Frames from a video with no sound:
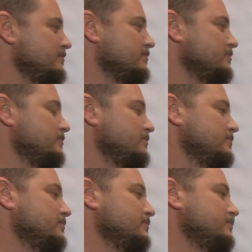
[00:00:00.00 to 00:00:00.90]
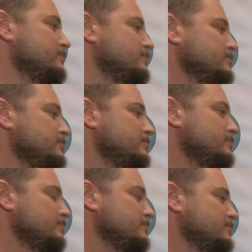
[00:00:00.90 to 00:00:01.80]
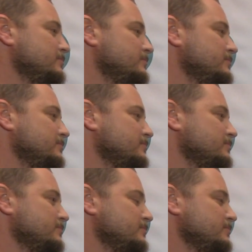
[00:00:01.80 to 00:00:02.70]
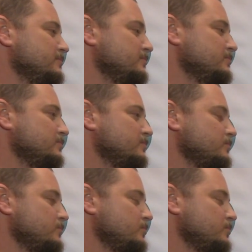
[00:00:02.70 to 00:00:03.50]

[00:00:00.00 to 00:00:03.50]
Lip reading: (not speaking)